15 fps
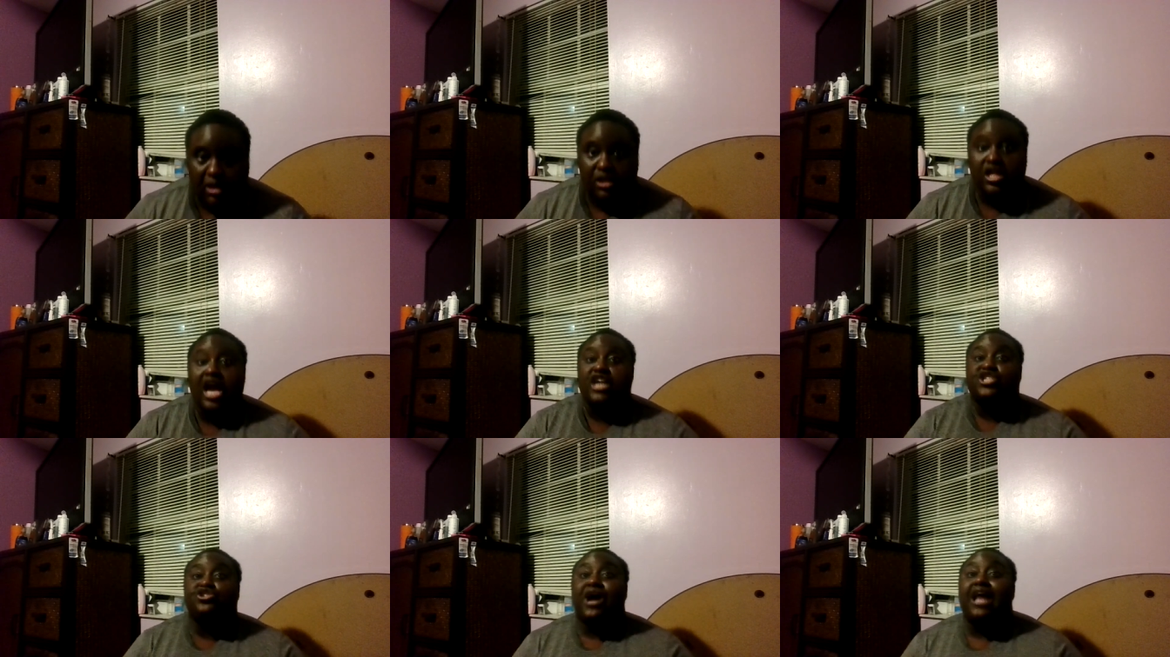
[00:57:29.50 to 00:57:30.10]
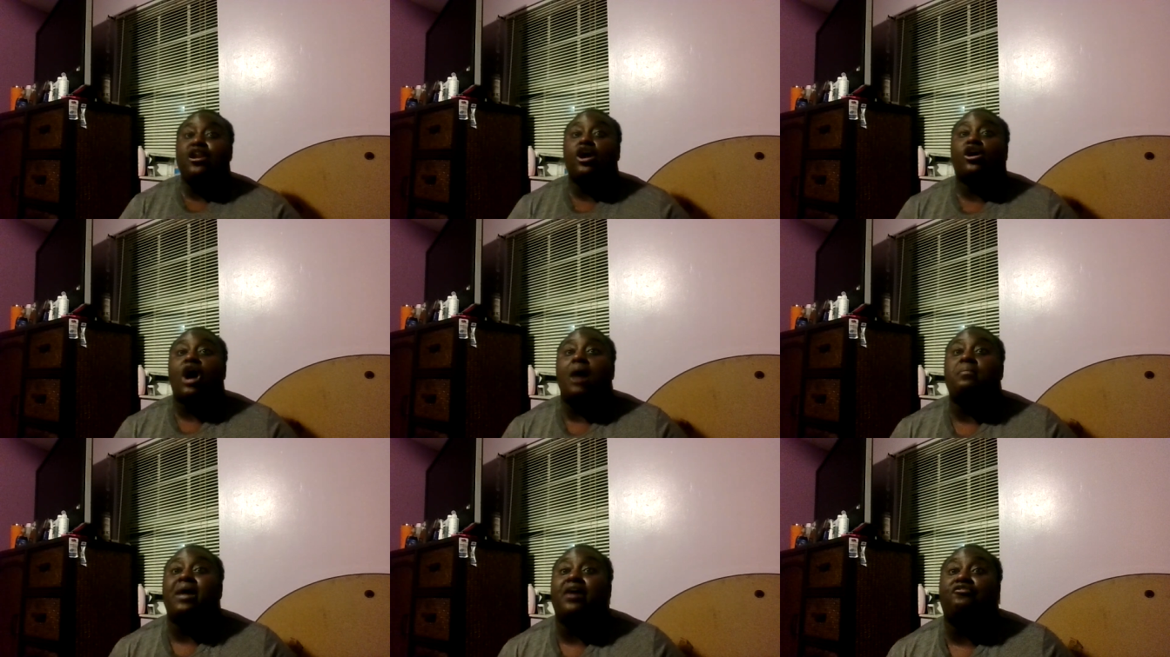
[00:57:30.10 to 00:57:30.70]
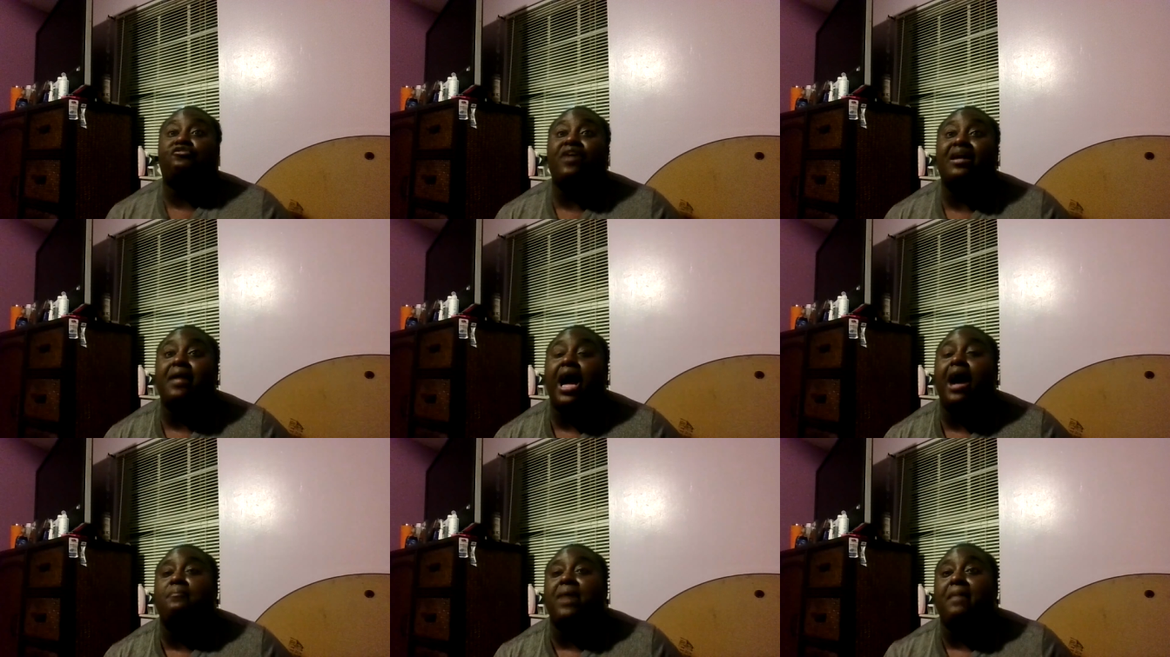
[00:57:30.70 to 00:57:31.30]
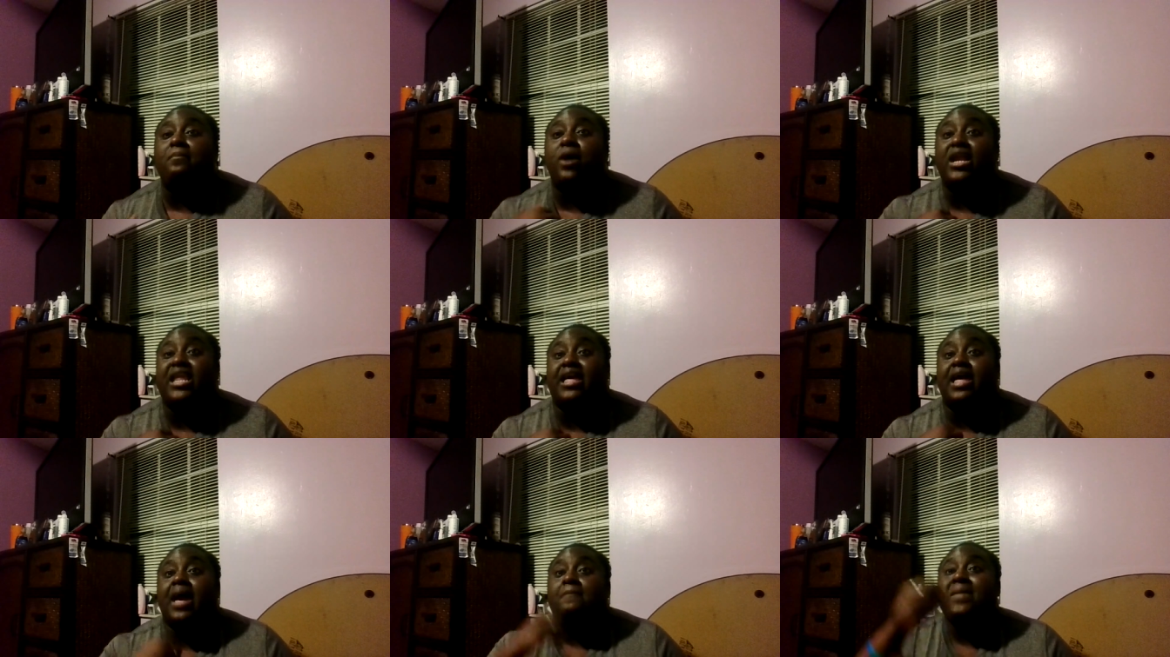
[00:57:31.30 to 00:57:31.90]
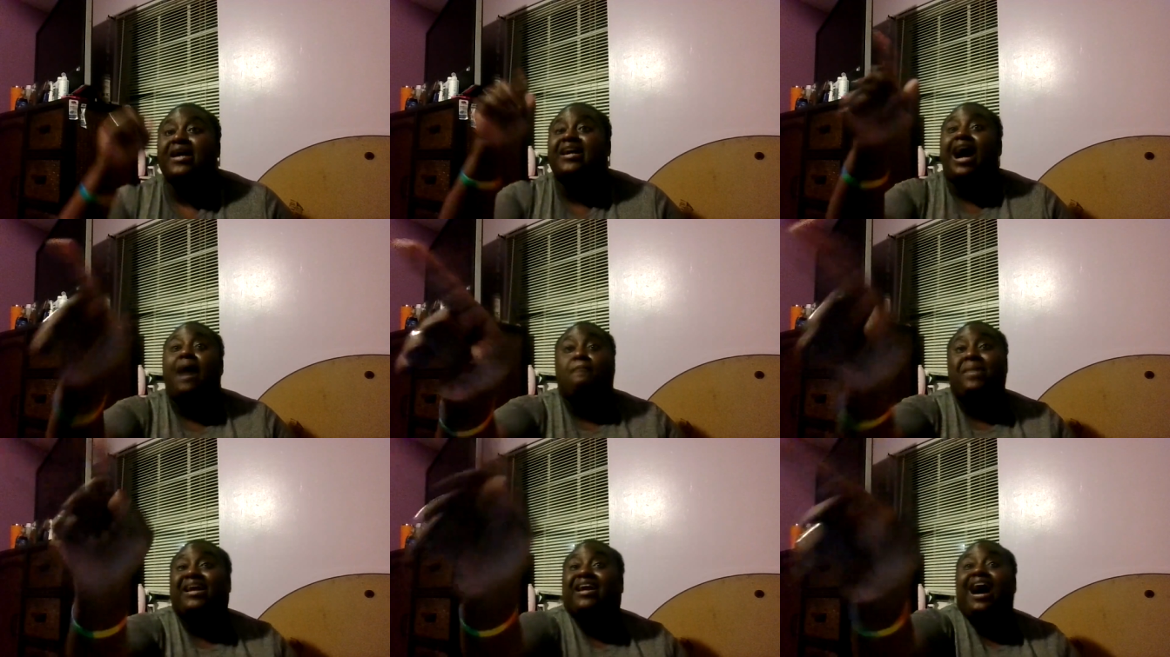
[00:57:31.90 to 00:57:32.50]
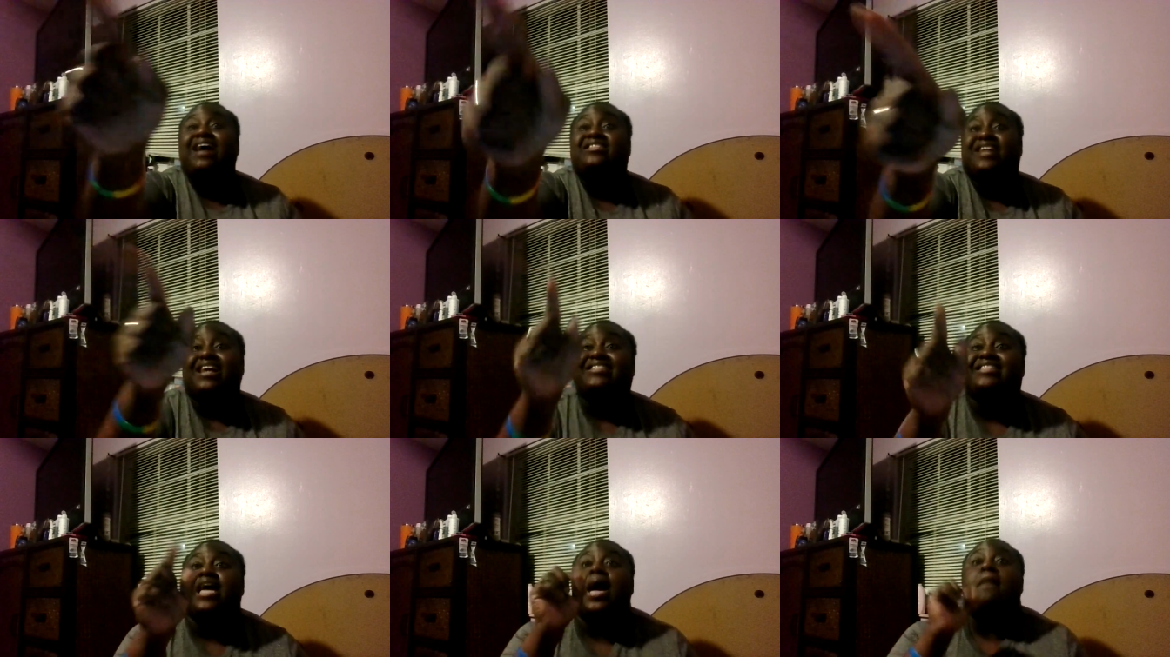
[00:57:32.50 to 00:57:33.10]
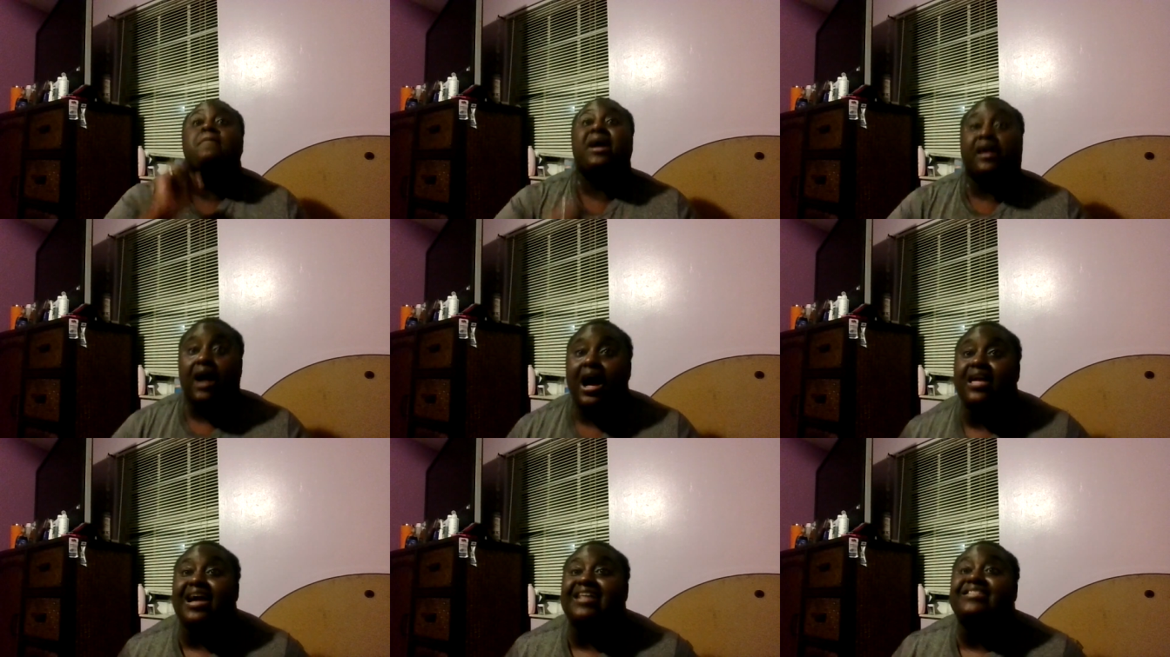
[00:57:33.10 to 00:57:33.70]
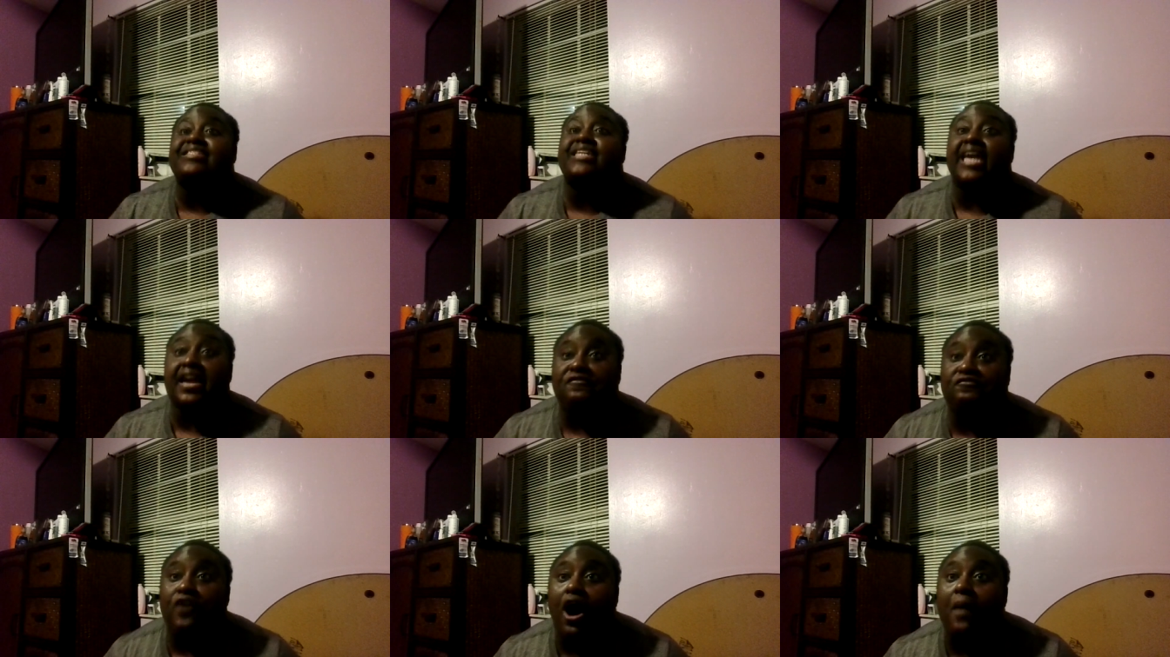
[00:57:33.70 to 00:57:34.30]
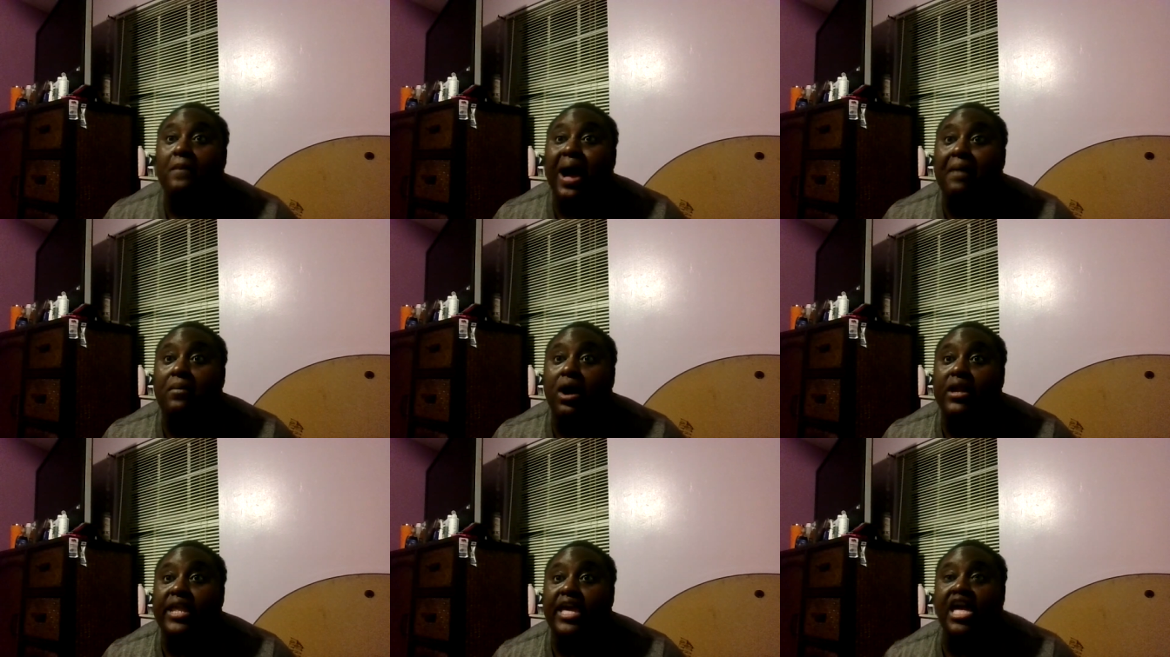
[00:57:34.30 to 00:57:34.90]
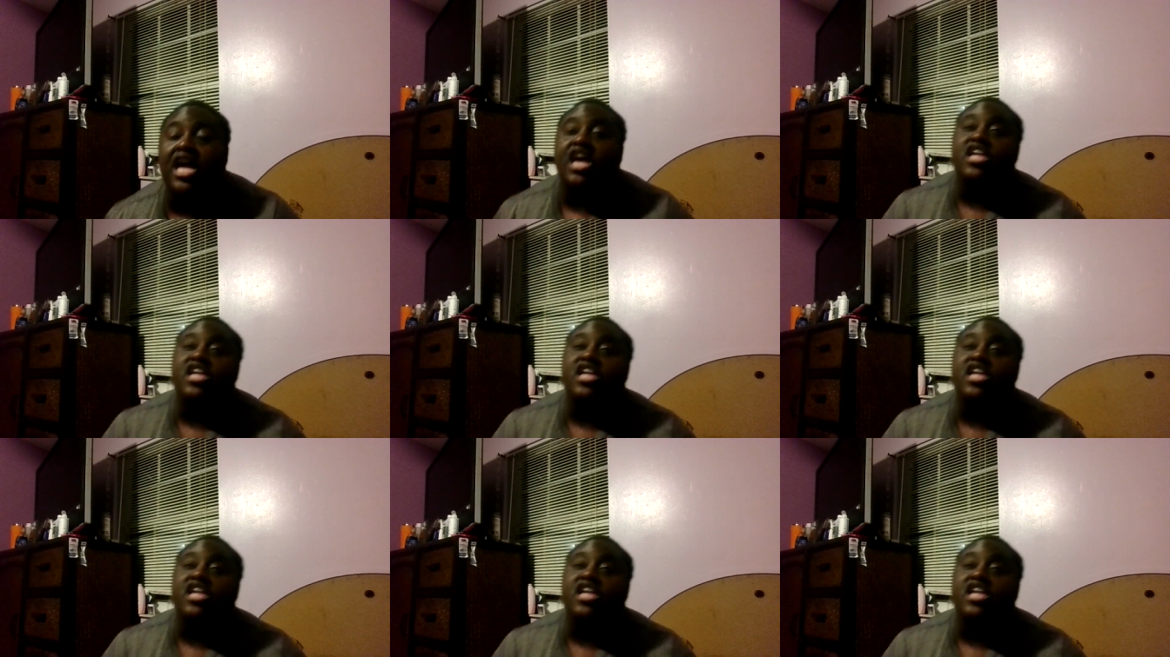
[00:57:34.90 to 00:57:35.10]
You're trying to come out for uh, my money because because you because your thief out my money.